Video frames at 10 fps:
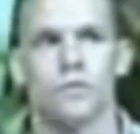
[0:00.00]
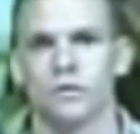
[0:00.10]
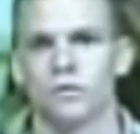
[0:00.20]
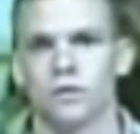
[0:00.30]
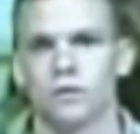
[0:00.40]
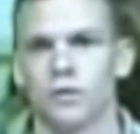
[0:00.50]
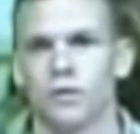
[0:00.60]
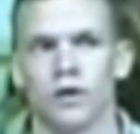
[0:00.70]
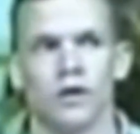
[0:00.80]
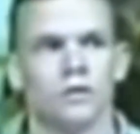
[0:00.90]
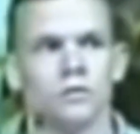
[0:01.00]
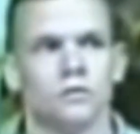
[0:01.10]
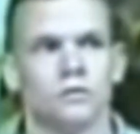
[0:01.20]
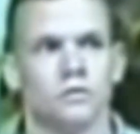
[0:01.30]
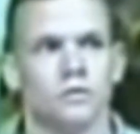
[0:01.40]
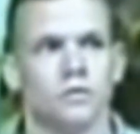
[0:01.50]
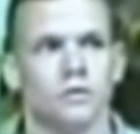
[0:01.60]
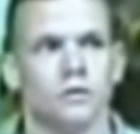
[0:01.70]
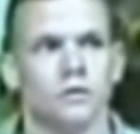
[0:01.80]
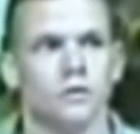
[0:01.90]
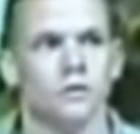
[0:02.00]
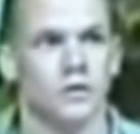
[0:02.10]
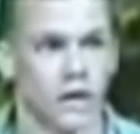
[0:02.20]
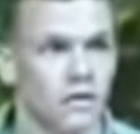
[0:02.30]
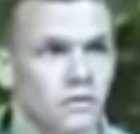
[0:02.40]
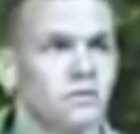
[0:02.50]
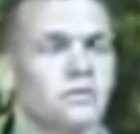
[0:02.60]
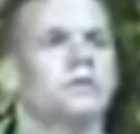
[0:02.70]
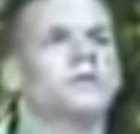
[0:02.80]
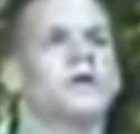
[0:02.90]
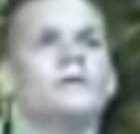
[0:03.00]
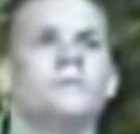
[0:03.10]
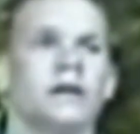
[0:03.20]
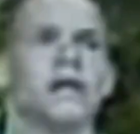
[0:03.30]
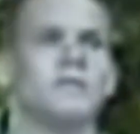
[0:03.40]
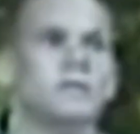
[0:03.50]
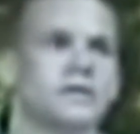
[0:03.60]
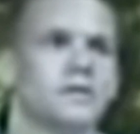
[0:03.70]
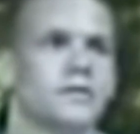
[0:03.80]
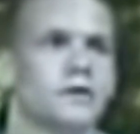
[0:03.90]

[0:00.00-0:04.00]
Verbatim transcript: What's when, when do I go? Yeah, go ahead. Now, go. My name is.